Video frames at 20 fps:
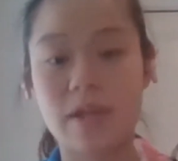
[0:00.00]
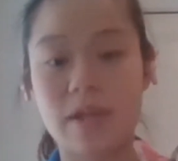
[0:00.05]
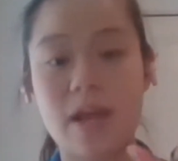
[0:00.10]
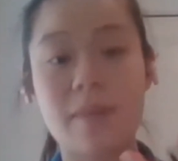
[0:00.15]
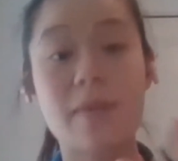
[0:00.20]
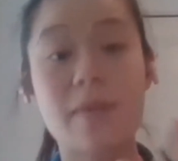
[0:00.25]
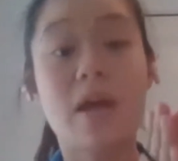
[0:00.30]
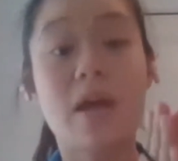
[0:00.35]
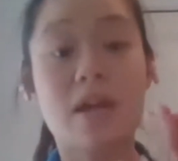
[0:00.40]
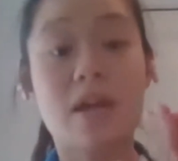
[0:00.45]
Yeah,
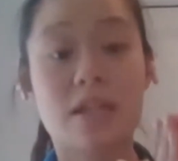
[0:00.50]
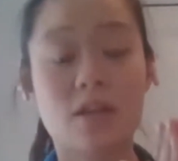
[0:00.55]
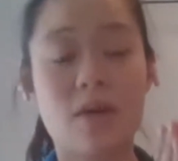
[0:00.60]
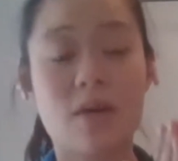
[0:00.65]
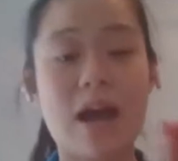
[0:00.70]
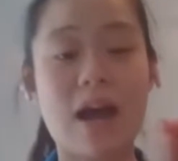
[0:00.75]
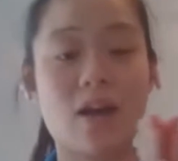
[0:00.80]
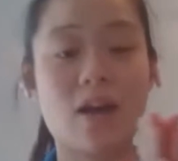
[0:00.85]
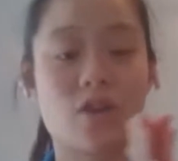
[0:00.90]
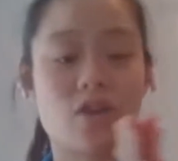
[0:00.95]
so
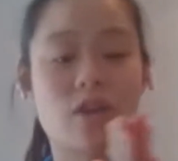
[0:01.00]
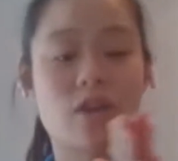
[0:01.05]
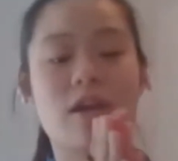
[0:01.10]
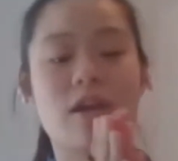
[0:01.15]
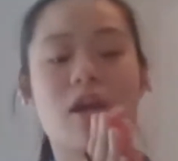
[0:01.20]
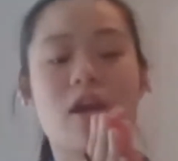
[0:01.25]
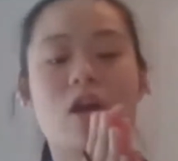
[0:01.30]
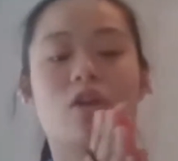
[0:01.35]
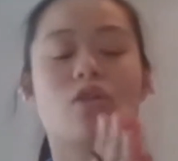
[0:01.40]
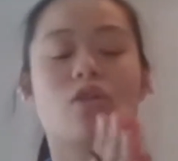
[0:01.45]

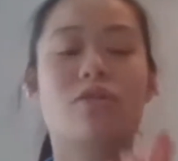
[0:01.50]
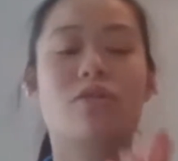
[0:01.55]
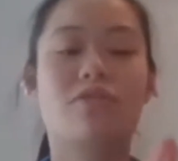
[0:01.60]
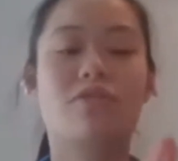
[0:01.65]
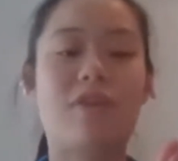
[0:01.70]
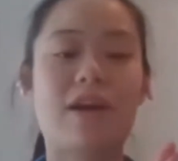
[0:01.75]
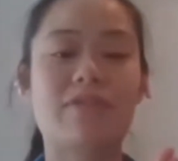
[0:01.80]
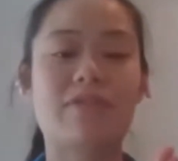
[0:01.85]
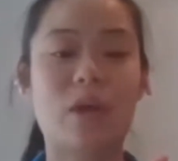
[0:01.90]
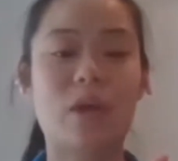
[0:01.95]
actually, you'll
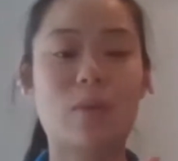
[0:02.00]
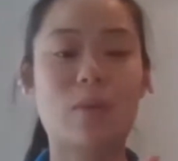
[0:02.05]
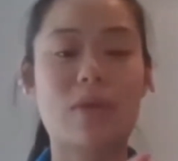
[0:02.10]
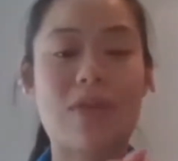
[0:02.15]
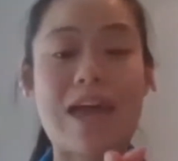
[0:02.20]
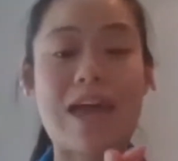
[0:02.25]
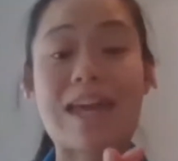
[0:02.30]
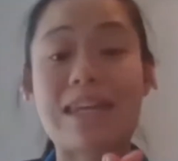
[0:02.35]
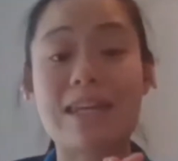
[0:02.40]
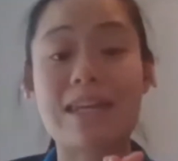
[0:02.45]
find that with
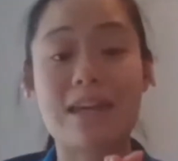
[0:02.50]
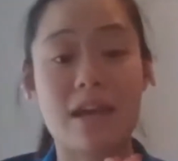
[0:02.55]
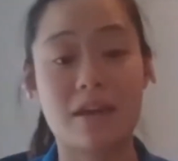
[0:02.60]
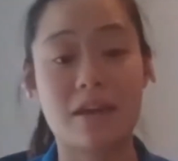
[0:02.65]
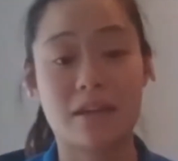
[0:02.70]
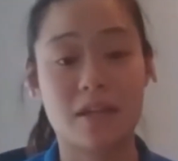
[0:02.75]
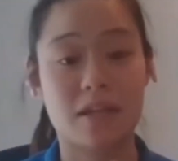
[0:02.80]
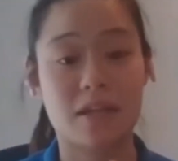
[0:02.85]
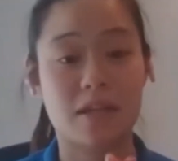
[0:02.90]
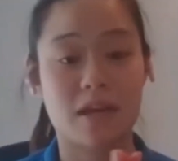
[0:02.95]
any
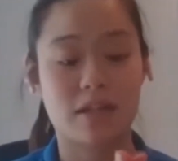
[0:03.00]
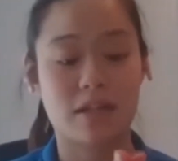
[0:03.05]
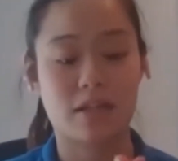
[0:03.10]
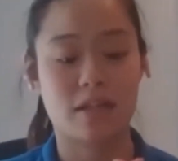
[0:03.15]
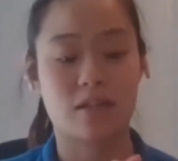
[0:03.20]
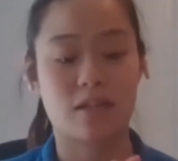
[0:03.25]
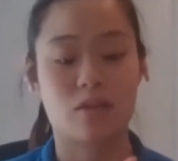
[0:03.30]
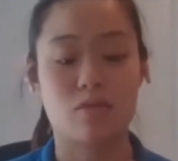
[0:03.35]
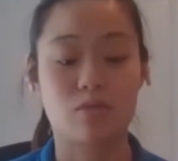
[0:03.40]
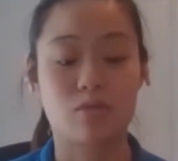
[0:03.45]

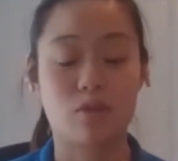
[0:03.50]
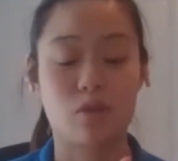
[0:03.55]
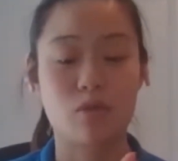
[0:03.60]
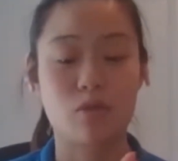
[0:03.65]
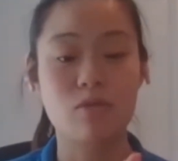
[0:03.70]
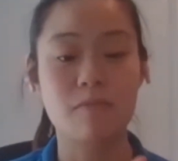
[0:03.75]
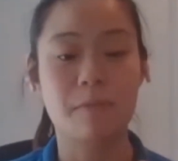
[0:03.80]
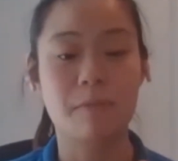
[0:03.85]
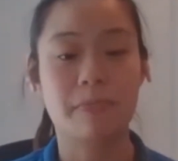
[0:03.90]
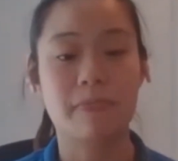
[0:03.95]
exercises you
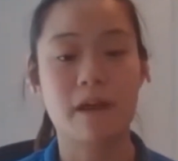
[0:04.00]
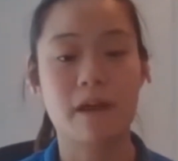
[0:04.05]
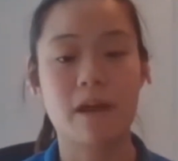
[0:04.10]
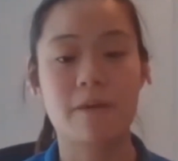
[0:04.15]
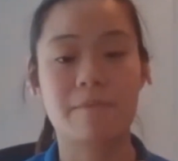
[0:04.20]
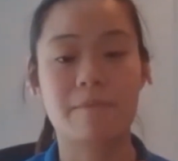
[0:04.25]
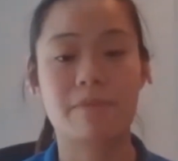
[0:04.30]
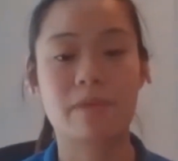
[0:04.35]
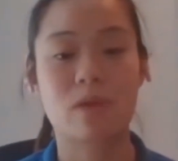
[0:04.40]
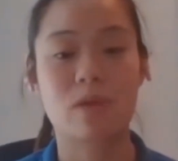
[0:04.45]
do,
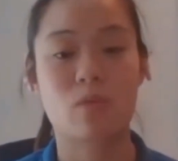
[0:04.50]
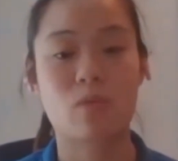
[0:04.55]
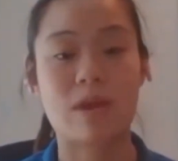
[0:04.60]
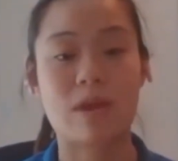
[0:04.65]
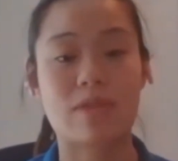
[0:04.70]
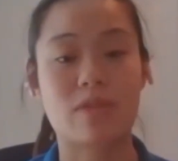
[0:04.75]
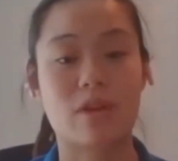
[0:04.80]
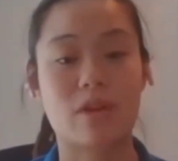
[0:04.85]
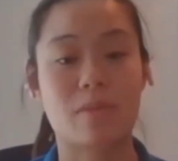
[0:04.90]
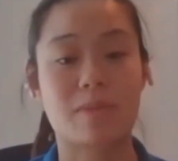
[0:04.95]

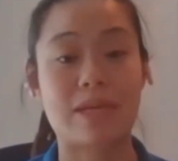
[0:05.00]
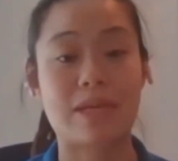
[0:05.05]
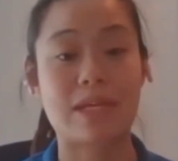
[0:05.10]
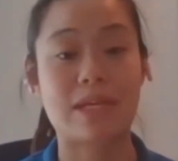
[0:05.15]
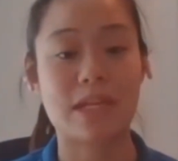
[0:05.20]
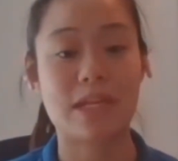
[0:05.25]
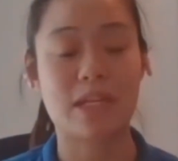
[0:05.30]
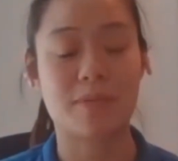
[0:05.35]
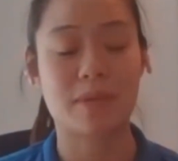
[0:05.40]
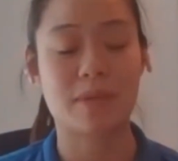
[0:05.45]
when they're
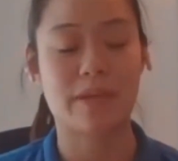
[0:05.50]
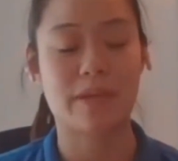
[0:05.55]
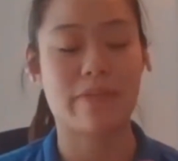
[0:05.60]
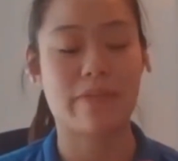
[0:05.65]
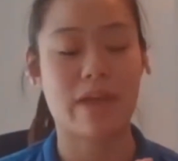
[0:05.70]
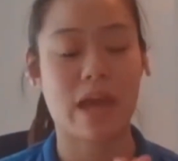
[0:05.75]
PD specific